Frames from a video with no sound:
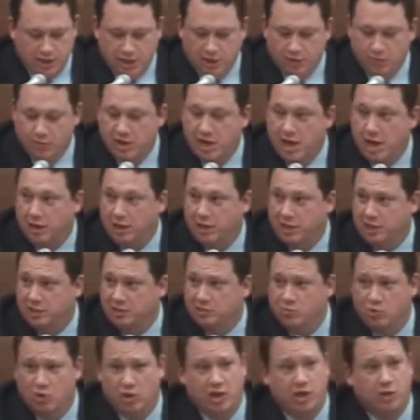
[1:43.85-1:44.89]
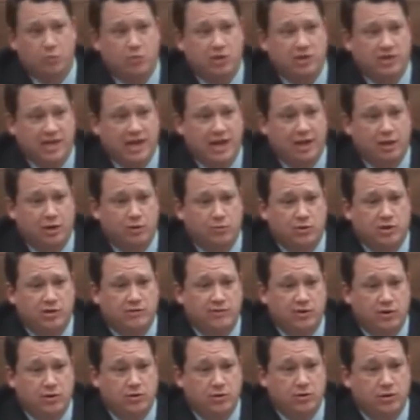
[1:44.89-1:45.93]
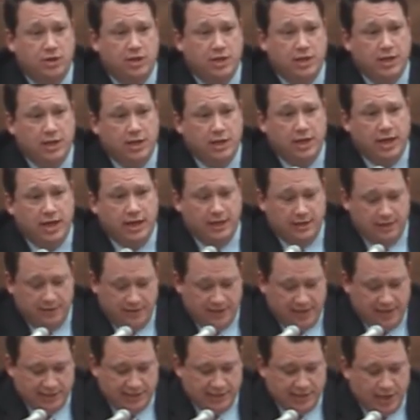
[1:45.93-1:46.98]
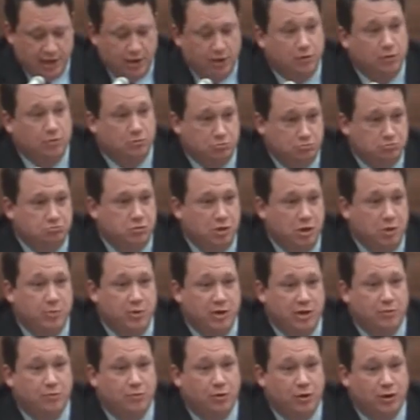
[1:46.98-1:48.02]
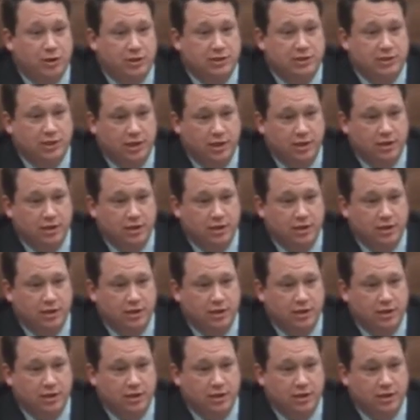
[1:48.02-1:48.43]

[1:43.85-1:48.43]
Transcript: In reality, it's more like $1, one vote, and that's how a bid works.